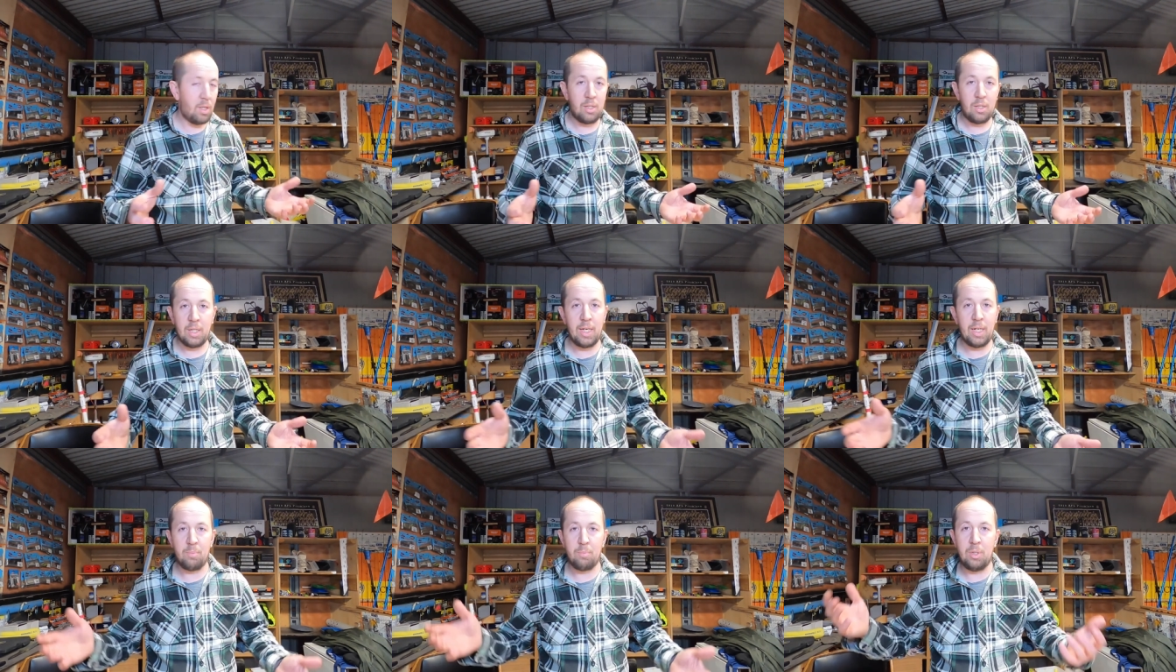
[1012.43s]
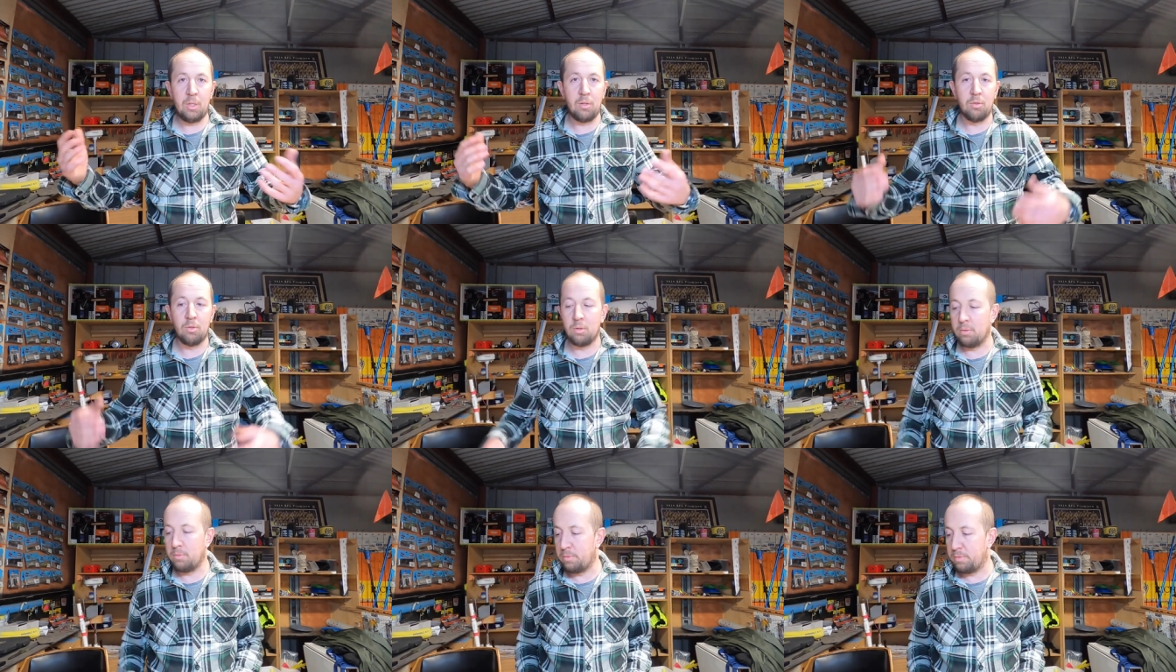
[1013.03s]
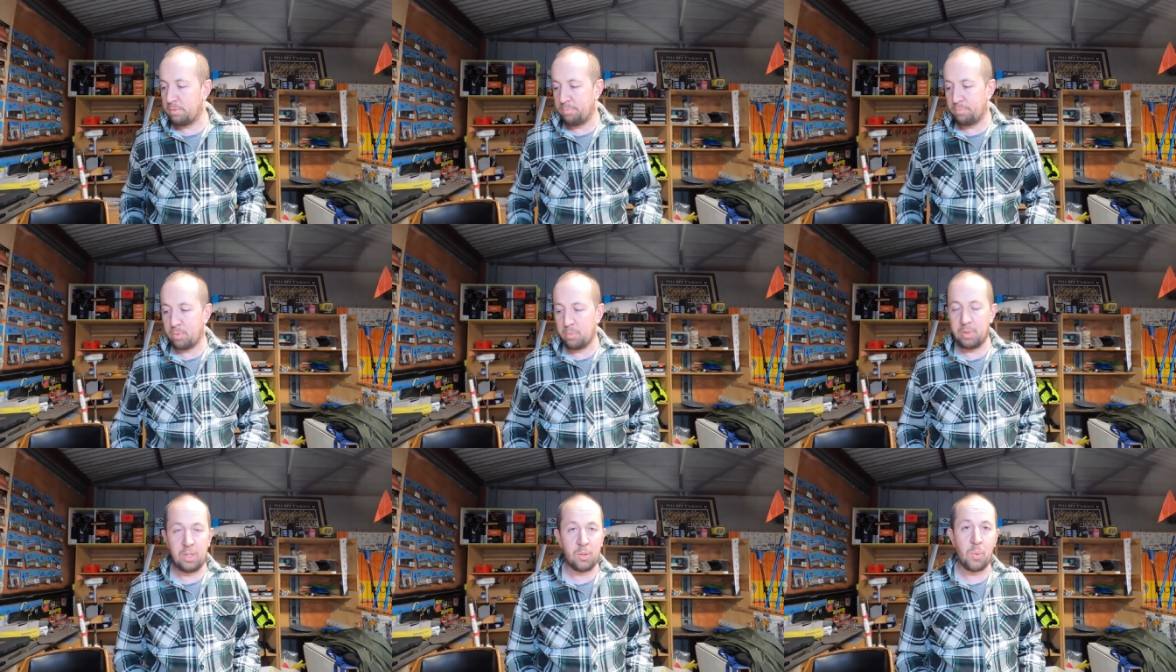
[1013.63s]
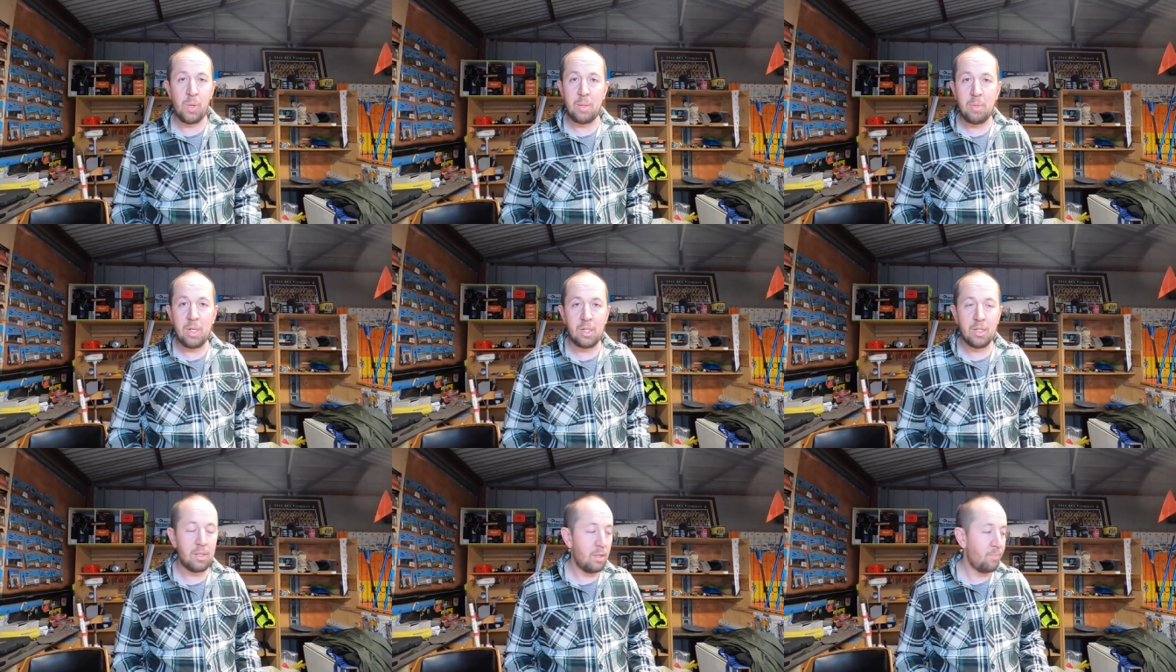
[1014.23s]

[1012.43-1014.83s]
it's taken me all of probably 20 minutes.